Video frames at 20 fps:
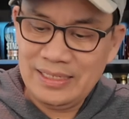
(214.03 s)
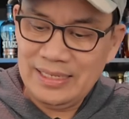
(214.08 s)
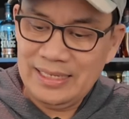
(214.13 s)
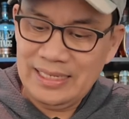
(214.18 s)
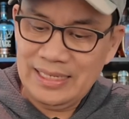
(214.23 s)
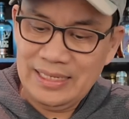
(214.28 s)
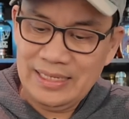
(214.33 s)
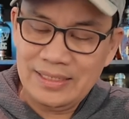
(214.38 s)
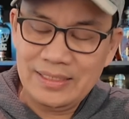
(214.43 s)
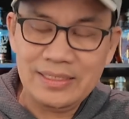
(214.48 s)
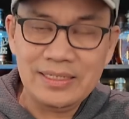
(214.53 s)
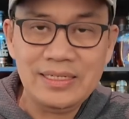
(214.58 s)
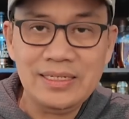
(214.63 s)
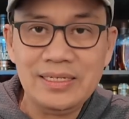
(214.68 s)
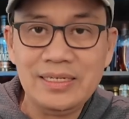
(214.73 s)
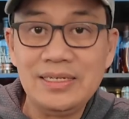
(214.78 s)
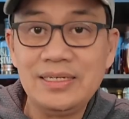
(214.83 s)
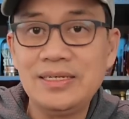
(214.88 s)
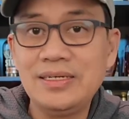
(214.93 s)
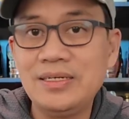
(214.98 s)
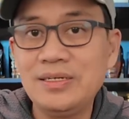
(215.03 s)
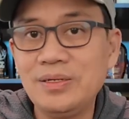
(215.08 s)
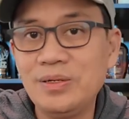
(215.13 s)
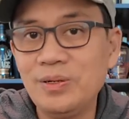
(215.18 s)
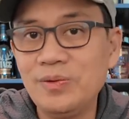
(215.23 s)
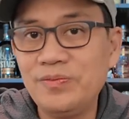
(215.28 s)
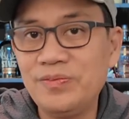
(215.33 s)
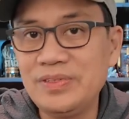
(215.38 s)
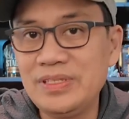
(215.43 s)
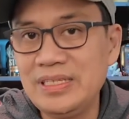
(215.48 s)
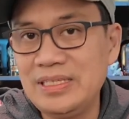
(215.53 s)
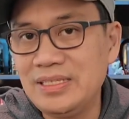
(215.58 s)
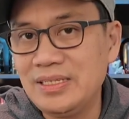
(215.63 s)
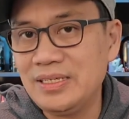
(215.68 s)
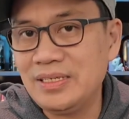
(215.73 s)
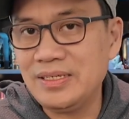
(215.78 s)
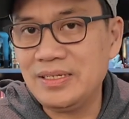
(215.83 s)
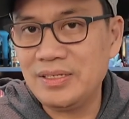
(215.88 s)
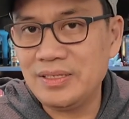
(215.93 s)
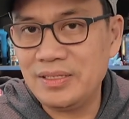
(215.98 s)
and hopefully
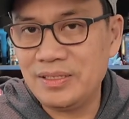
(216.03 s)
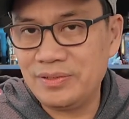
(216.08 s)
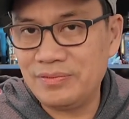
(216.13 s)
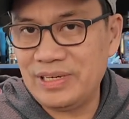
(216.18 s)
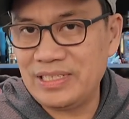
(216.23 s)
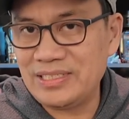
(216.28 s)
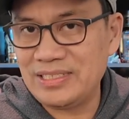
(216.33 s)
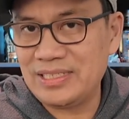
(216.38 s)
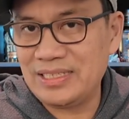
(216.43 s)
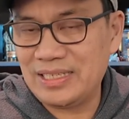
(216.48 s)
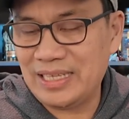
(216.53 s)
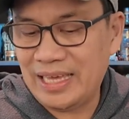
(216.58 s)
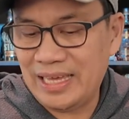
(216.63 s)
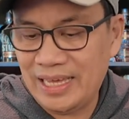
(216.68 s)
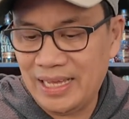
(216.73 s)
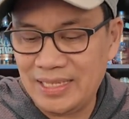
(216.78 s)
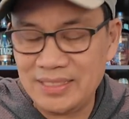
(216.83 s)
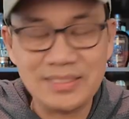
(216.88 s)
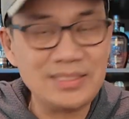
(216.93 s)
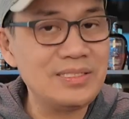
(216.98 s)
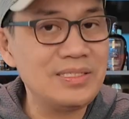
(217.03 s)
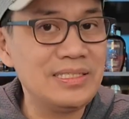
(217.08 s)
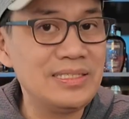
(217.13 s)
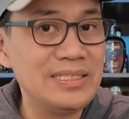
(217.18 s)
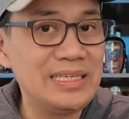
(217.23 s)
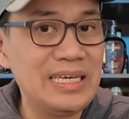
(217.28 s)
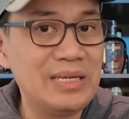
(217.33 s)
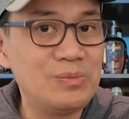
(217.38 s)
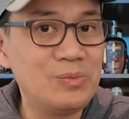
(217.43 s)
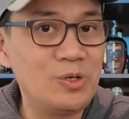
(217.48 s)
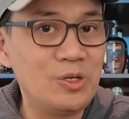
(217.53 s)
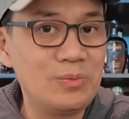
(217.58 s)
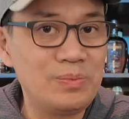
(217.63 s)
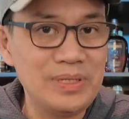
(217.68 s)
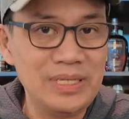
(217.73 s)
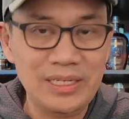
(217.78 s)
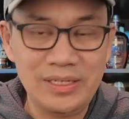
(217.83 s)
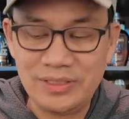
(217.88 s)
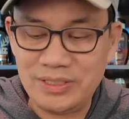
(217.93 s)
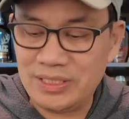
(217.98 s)
the rest of the cast, and they get more
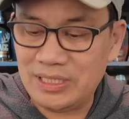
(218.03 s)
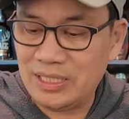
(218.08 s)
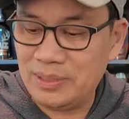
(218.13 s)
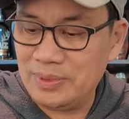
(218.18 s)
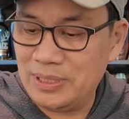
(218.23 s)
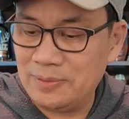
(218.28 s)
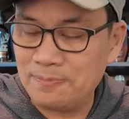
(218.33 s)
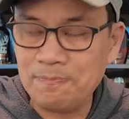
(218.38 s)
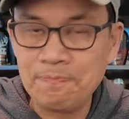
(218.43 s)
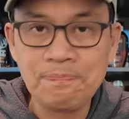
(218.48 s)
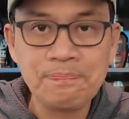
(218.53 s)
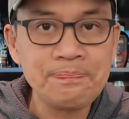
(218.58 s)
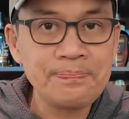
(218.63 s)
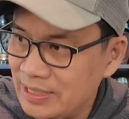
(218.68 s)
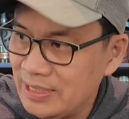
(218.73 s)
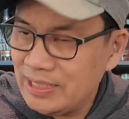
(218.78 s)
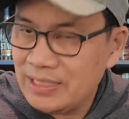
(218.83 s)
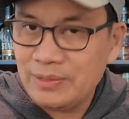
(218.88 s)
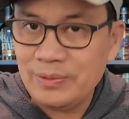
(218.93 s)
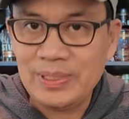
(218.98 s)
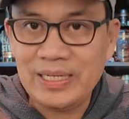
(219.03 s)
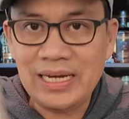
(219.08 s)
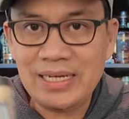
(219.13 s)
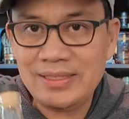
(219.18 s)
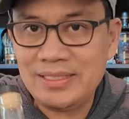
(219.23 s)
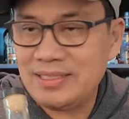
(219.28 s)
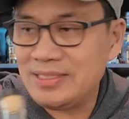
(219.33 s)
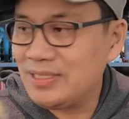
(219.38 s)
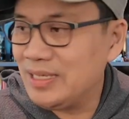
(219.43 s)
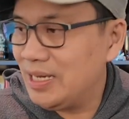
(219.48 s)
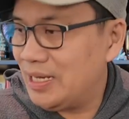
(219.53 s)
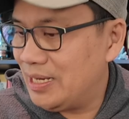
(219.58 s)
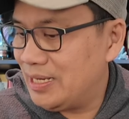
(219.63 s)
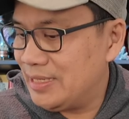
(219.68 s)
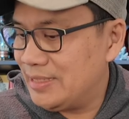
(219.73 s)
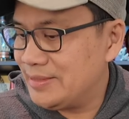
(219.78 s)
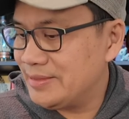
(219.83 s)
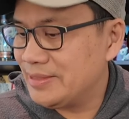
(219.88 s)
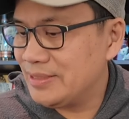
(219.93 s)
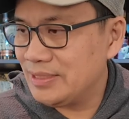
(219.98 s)
players to come in. We got this
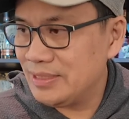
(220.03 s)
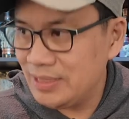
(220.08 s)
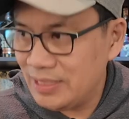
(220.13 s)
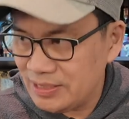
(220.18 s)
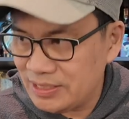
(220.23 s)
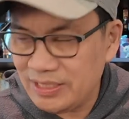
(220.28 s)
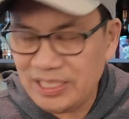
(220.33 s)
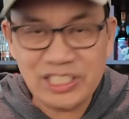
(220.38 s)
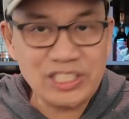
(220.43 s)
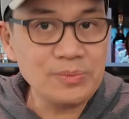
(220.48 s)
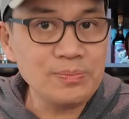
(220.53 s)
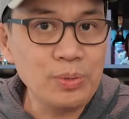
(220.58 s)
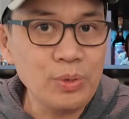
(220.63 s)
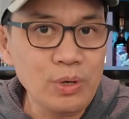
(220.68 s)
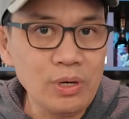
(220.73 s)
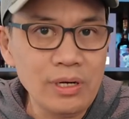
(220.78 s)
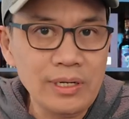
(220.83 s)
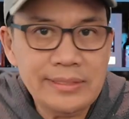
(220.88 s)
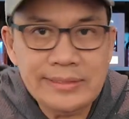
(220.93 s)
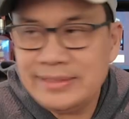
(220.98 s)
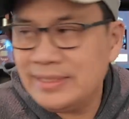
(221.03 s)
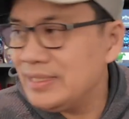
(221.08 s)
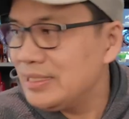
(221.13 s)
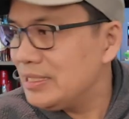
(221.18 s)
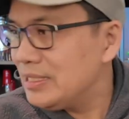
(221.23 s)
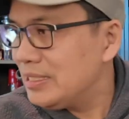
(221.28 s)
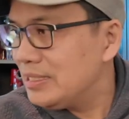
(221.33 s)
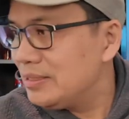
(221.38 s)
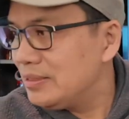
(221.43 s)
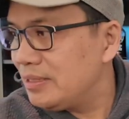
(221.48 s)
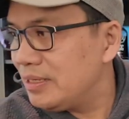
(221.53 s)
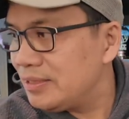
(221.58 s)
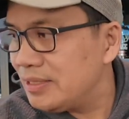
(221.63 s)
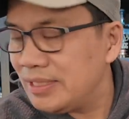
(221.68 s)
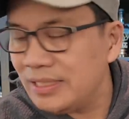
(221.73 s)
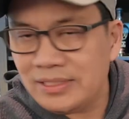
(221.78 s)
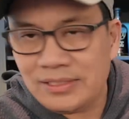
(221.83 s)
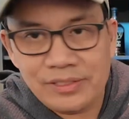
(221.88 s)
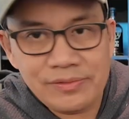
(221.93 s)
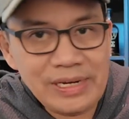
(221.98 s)
guy. It's a decent pour.
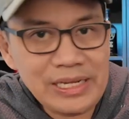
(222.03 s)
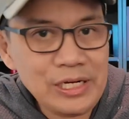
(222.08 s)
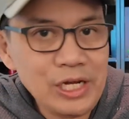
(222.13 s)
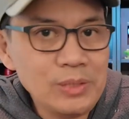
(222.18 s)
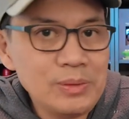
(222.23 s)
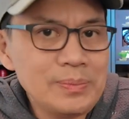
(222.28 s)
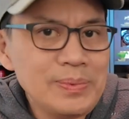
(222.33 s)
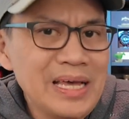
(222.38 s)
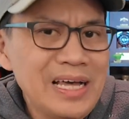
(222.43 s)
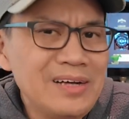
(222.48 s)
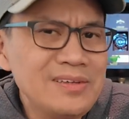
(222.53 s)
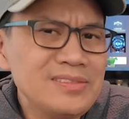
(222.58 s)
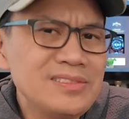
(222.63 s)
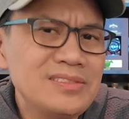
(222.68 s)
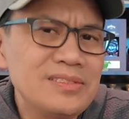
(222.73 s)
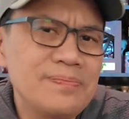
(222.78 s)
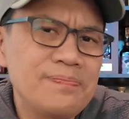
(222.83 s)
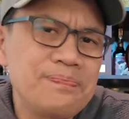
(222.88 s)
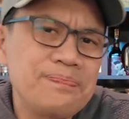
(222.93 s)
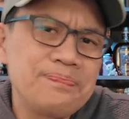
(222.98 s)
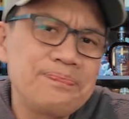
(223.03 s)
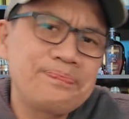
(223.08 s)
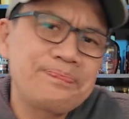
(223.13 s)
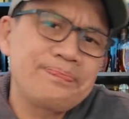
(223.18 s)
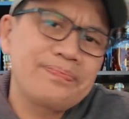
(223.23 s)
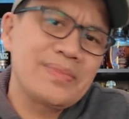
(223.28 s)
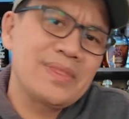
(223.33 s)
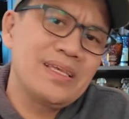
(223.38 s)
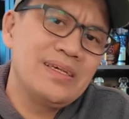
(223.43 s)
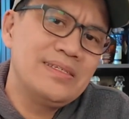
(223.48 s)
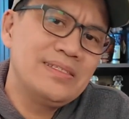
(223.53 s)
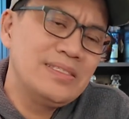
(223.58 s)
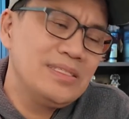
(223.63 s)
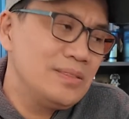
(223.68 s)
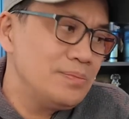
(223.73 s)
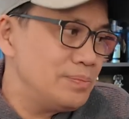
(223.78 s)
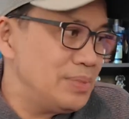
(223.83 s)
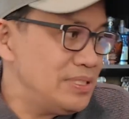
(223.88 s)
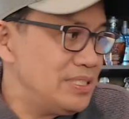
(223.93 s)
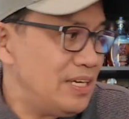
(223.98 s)
Nothing to write home about,
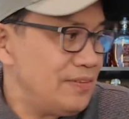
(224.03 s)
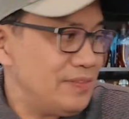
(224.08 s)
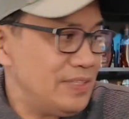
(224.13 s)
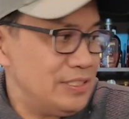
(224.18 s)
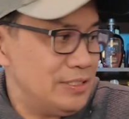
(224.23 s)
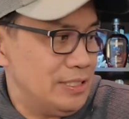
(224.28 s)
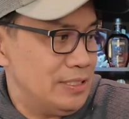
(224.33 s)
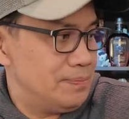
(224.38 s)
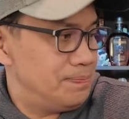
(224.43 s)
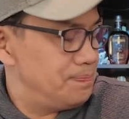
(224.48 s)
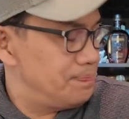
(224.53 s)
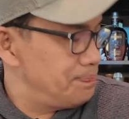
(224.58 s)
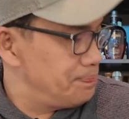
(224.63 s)
but definitely good.